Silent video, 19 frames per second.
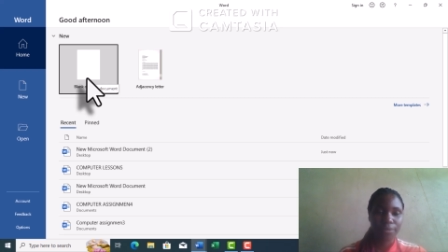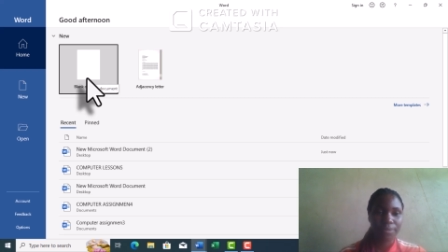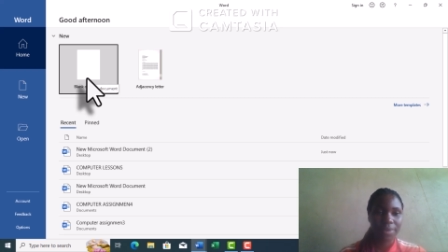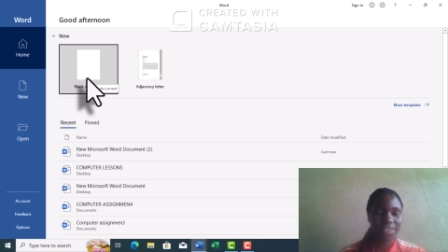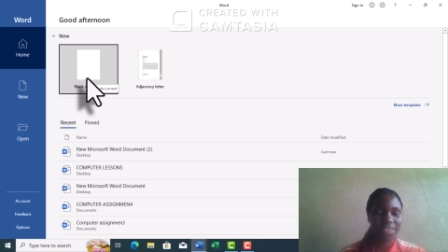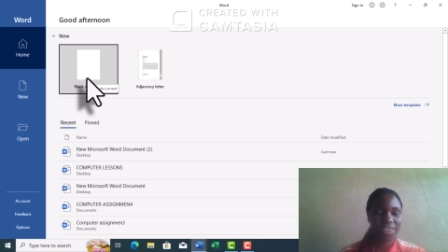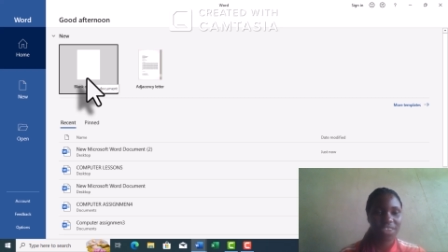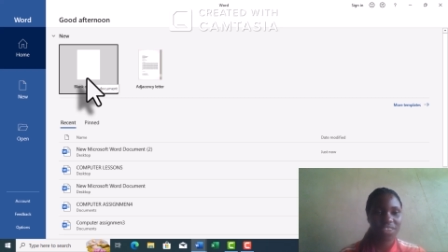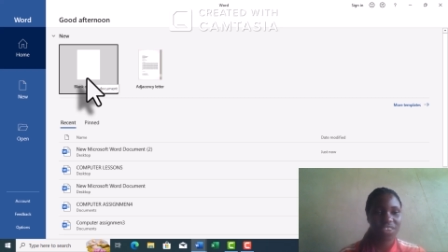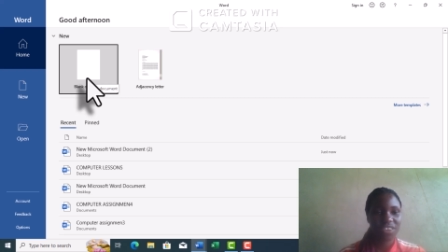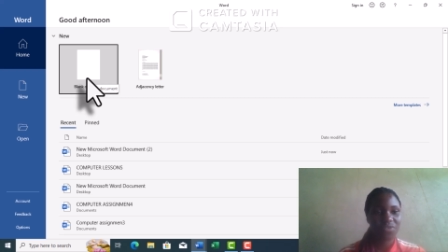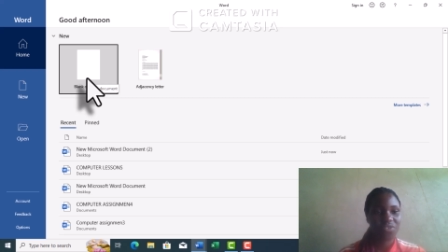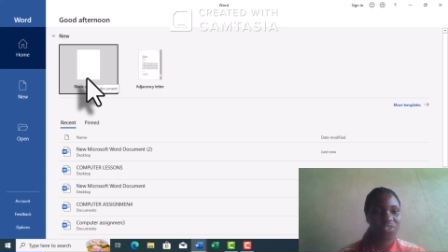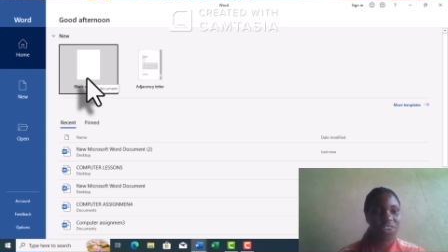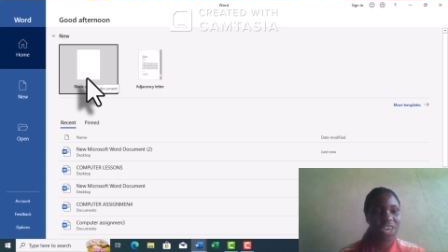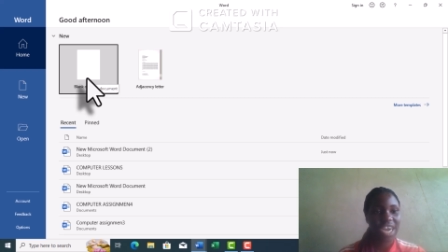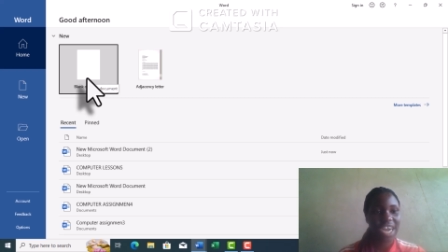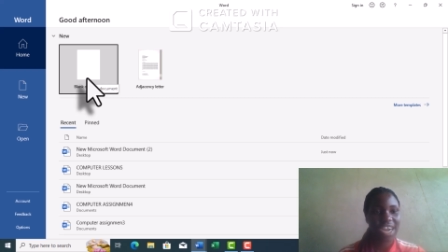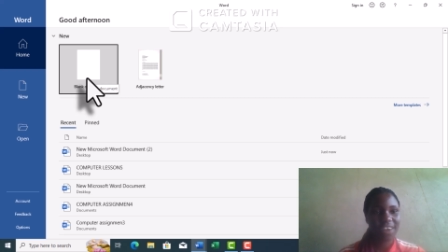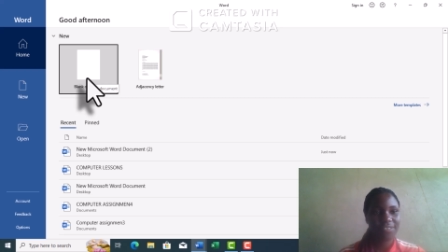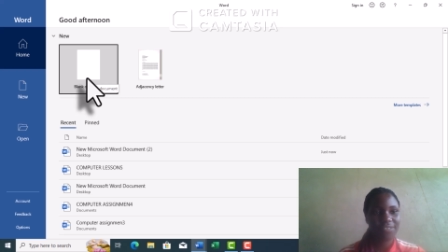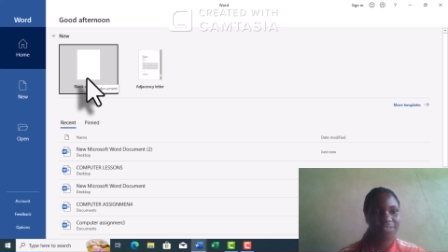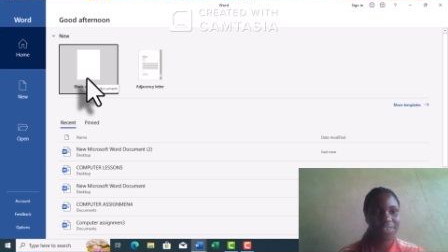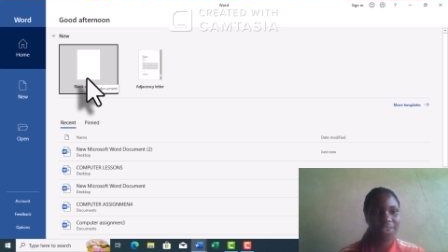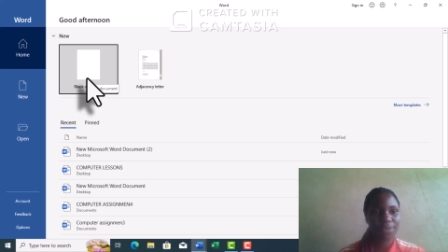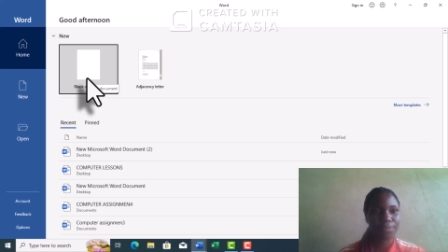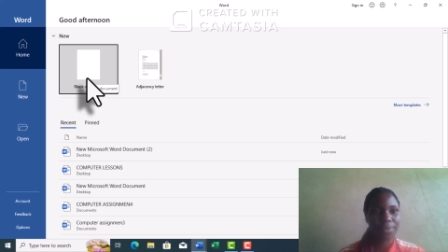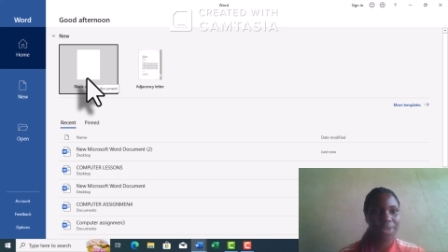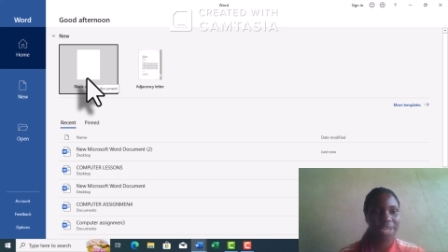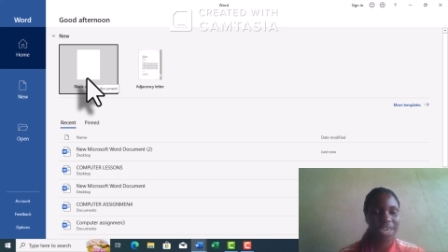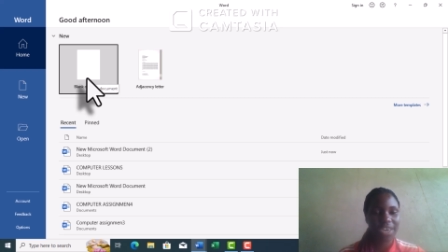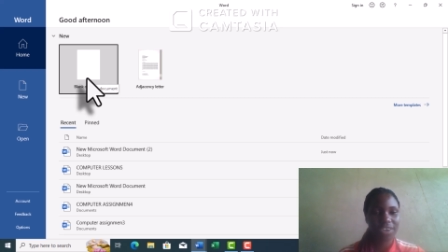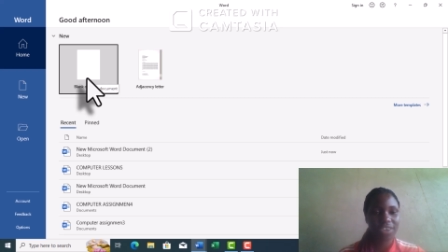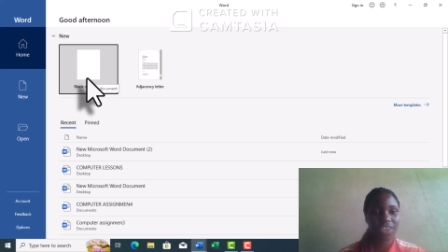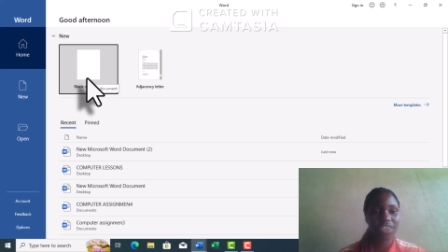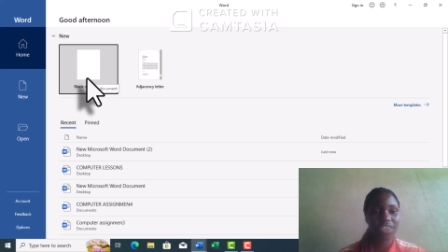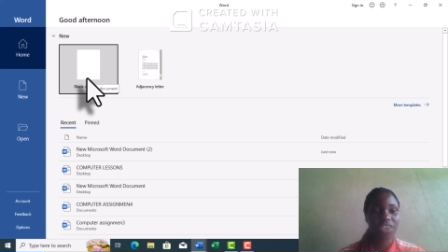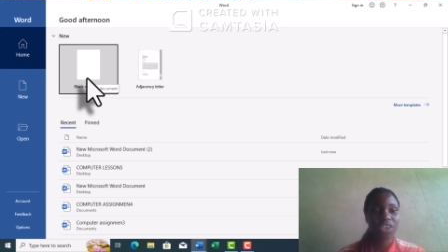But then if you have a blank,